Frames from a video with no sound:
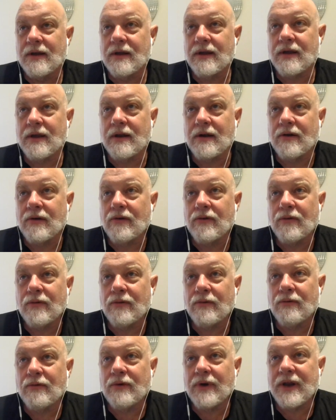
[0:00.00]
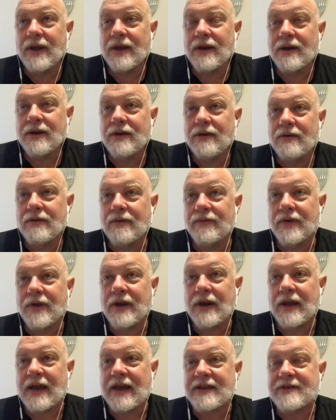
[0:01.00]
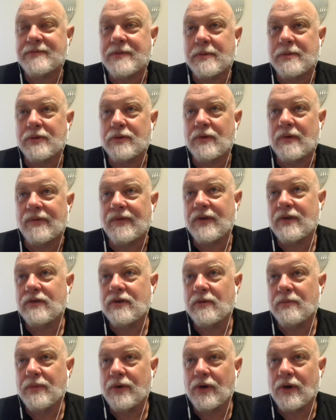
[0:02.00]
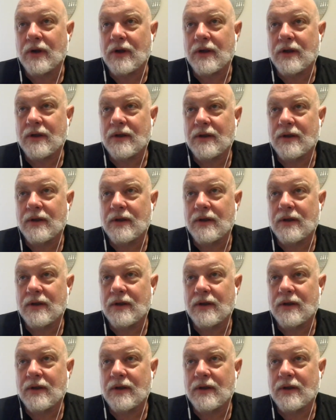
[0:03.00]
what are you going to do if you're going to ask people to review your book,